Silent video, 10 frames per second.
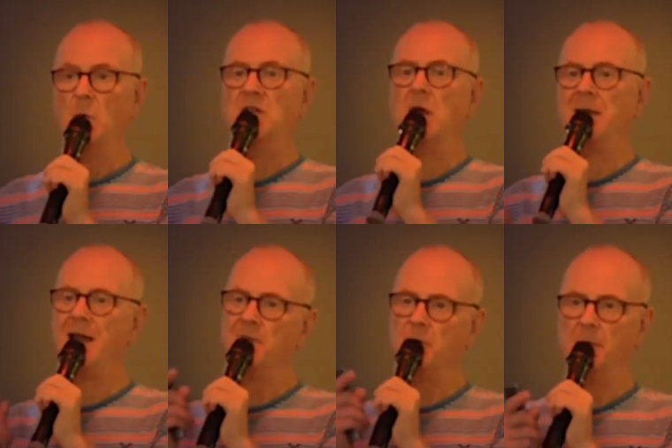We don't
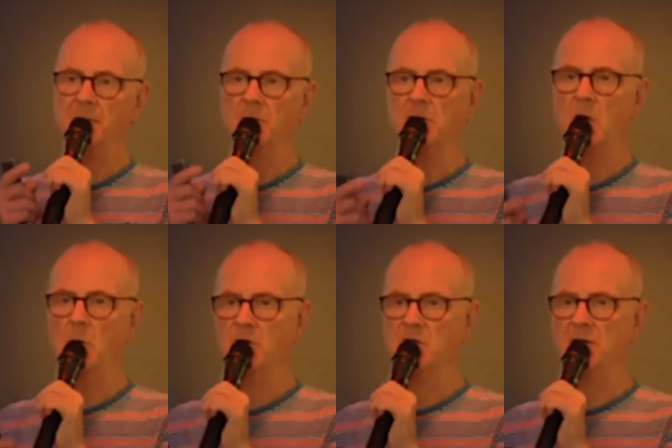have criminal
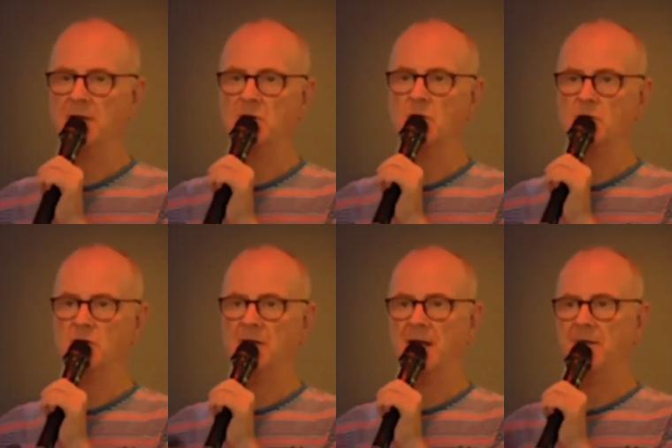coercion in this
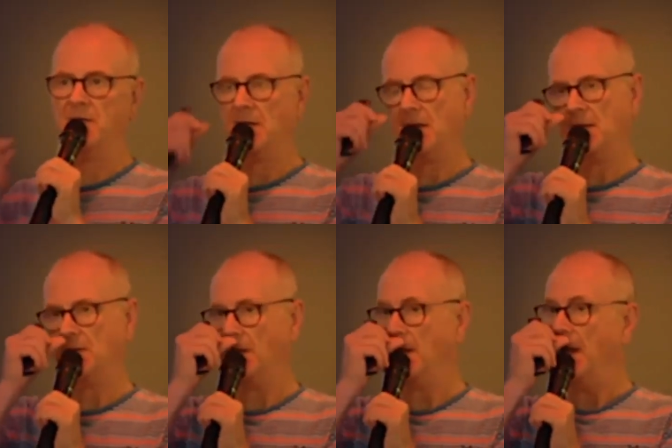country. They have it in
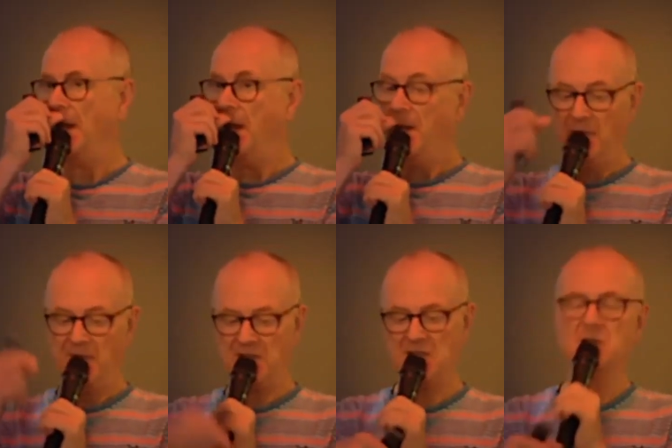Canada.
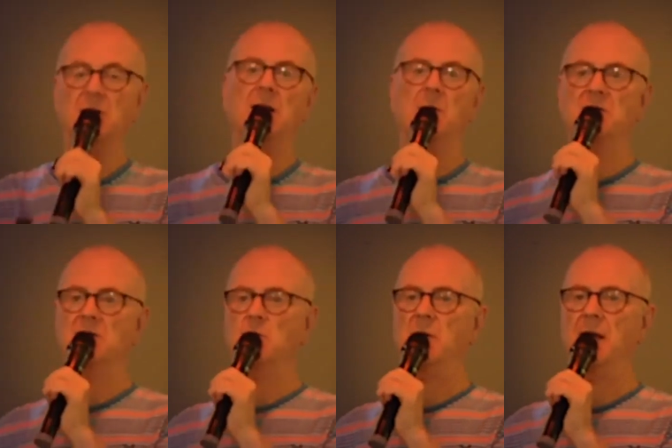But this is the
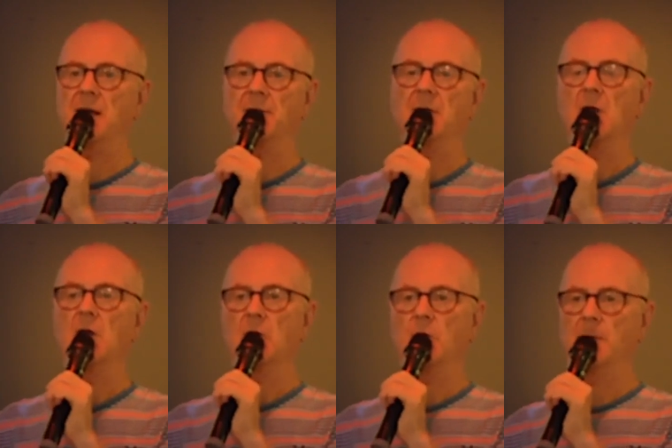closest we have.
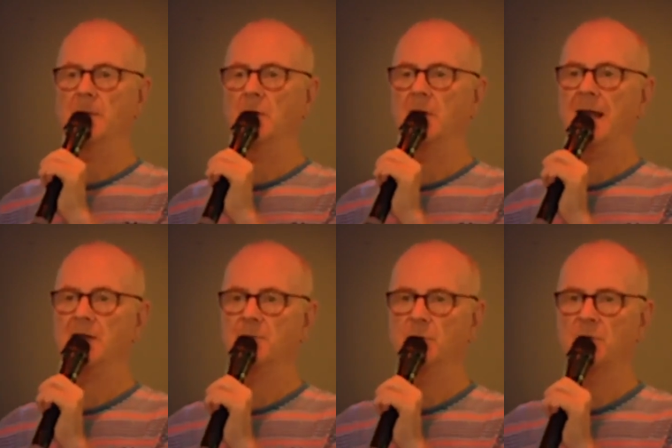Criminal
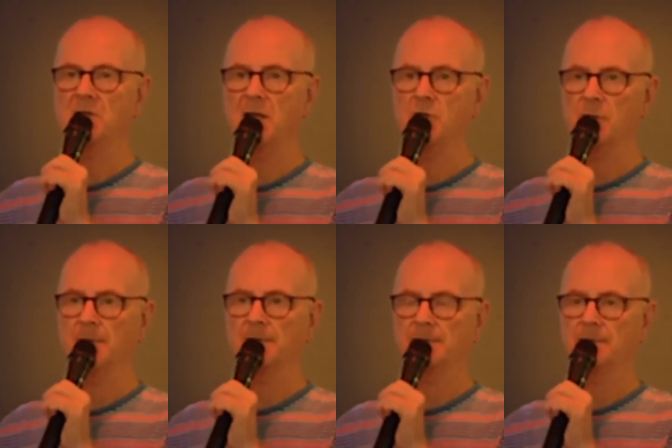exploitation.
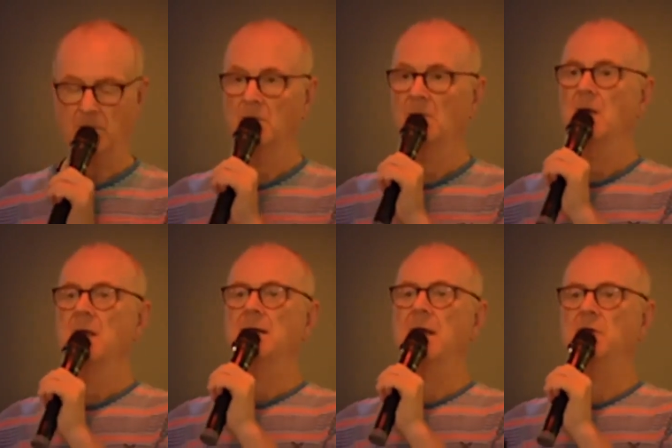
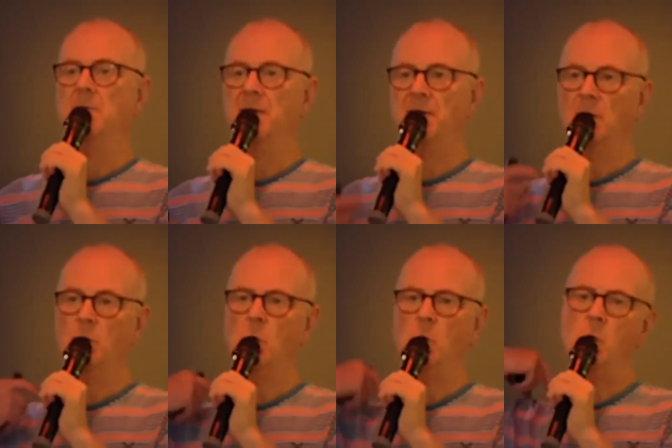Now you may think,
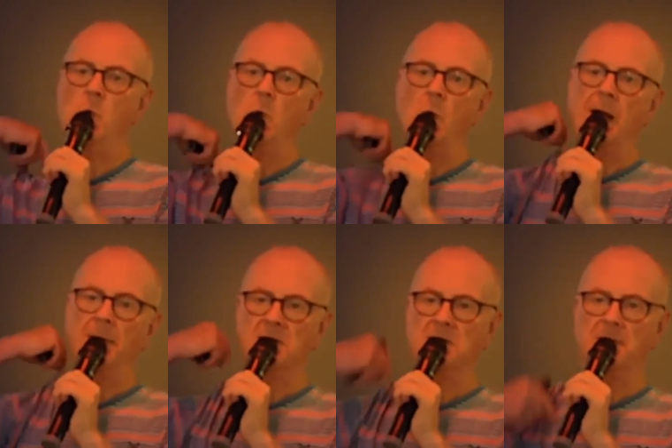ooh,
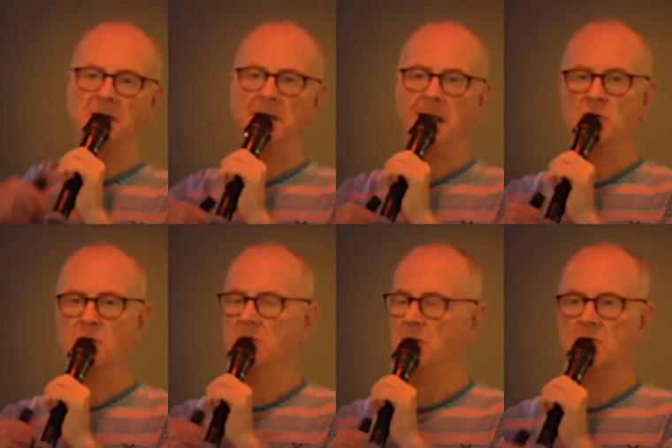wow, this is a bit
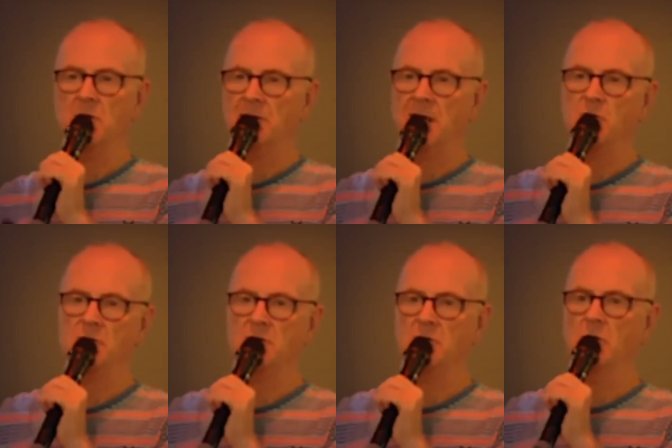dangerous. No, it's not
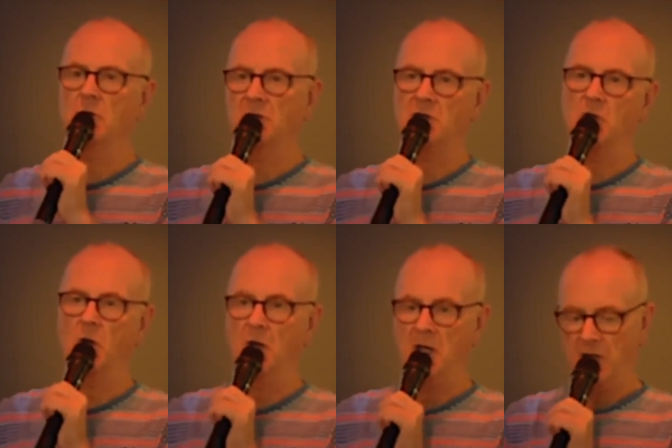dangerous at all, because
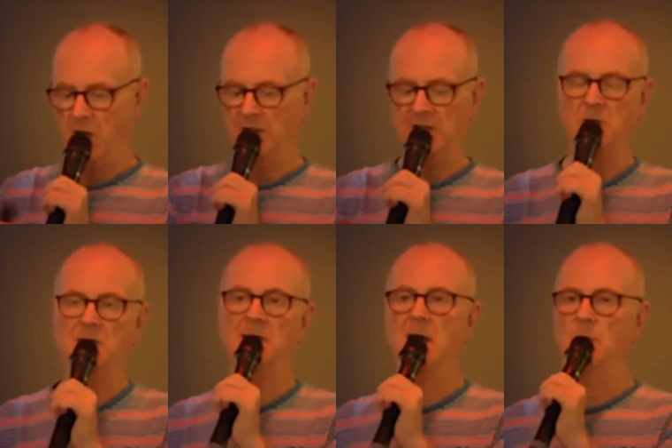you're only
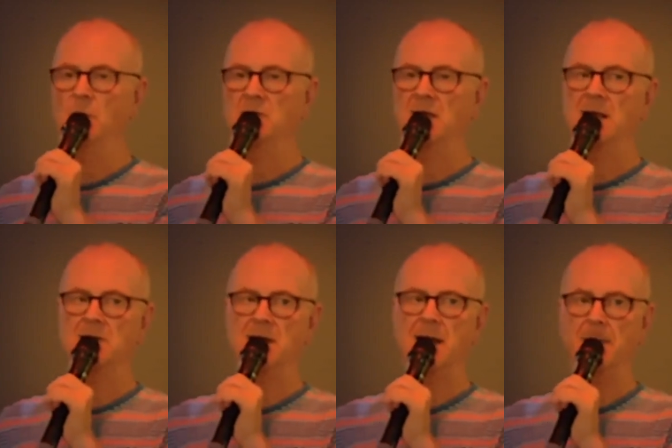using their rules
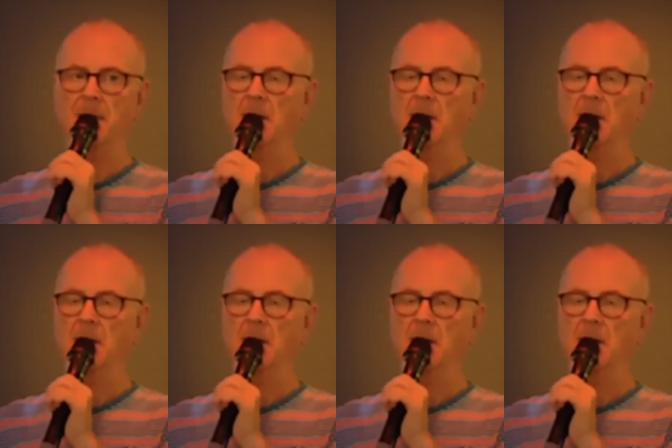against them.